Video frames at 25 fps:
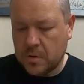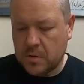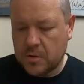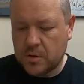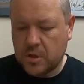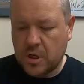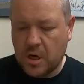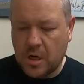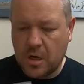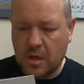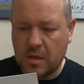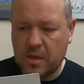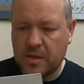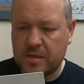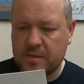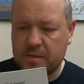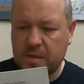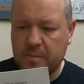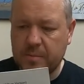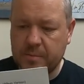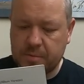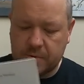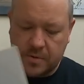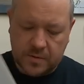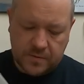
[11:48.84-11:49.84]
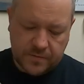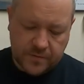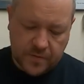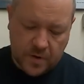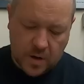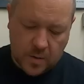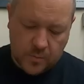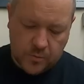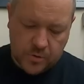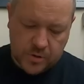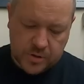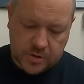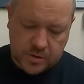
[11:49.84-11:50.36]
Charlie Simpson
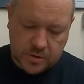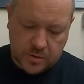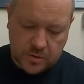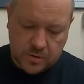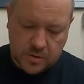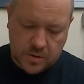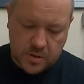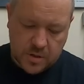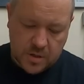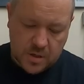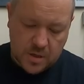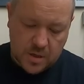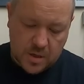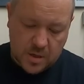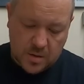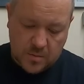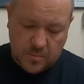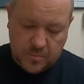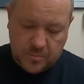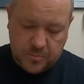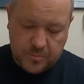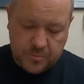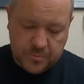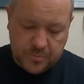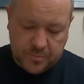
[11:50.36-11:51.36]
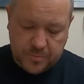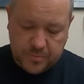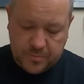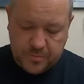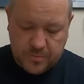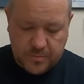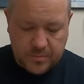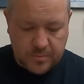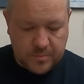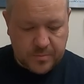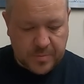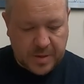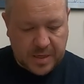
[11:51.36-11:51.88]
Farmer and His Gun.
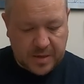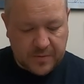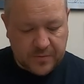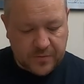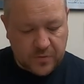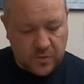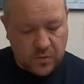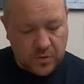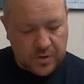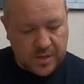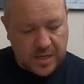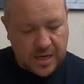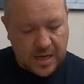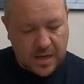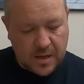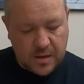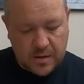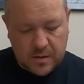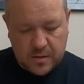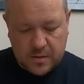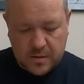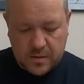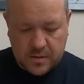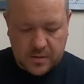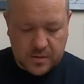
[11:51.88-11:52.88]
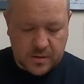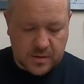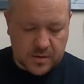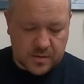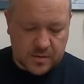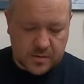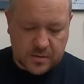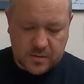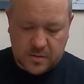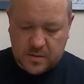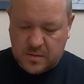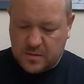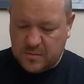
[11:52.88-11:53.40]
Pink Floyd.
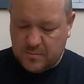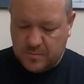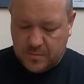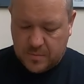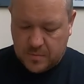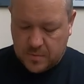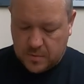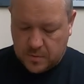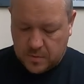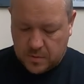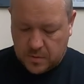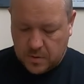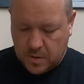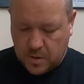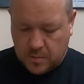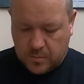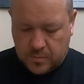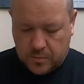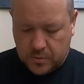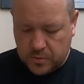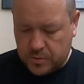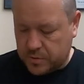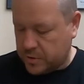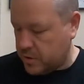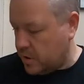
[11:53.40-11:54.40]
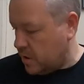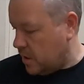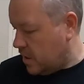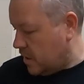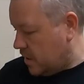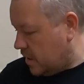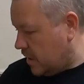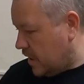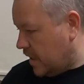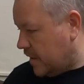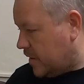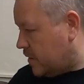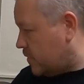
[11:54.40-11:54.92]
There's not much.
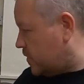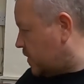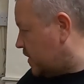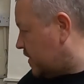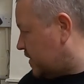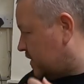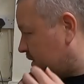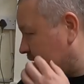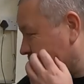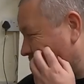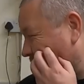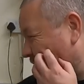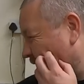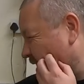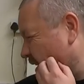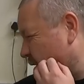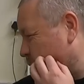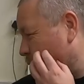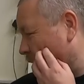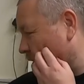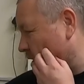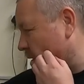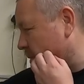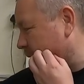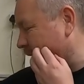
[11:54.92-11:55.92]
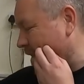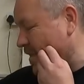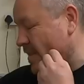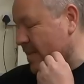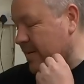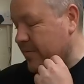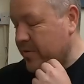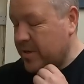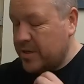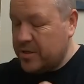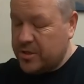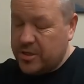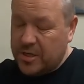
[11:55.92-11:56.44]
Yeah, this, it wasn't about
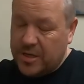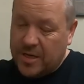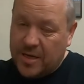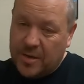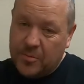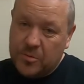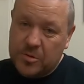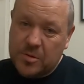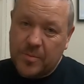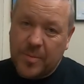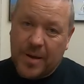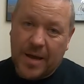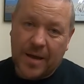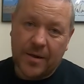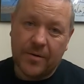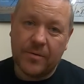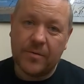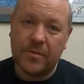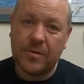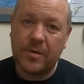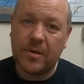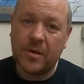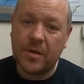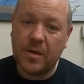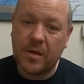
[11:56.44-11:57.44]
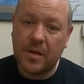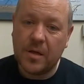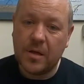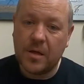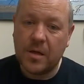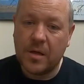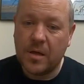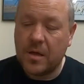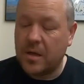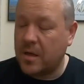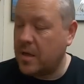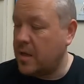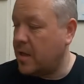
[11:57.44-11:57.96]
7-inch, it was about
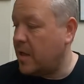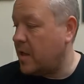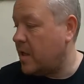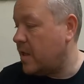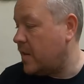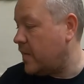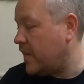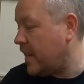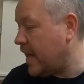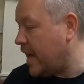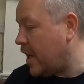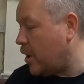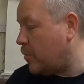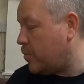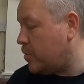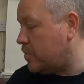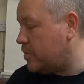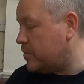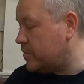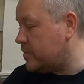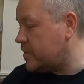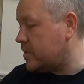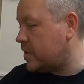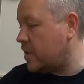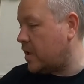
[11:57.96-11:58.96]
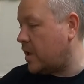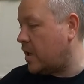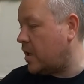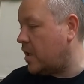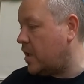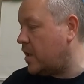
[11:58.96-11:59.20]
the albums.